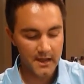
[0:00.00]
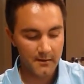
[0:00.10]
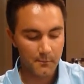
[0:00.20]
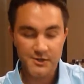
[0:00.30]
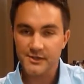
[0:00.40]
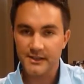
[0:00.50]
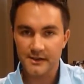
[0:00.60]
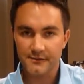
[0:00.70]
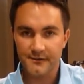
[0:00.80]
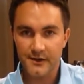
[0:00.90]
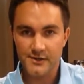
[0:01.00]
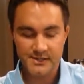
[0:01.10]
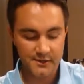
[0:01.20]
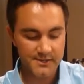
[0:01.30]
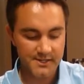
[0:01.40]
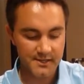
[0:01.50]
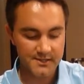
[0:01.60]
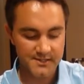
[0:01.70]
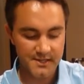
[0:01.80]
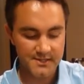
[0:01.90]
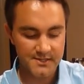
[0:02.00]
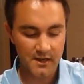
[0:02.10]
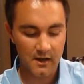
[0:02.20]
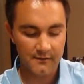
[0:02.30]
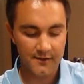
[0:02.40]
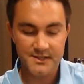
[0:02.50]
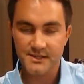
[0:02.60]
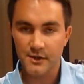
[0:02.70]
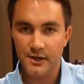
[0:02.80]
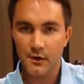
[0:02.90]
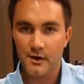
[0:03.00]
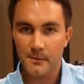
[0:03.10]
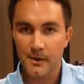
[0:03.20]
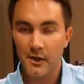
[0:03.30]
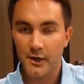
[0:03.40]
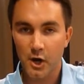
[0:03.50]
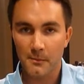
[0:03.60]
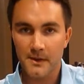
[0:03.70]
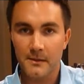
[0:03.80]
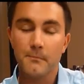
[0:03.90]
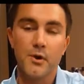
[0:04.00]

Much like the Defender series, it consists of a silicone and a polycarbonate,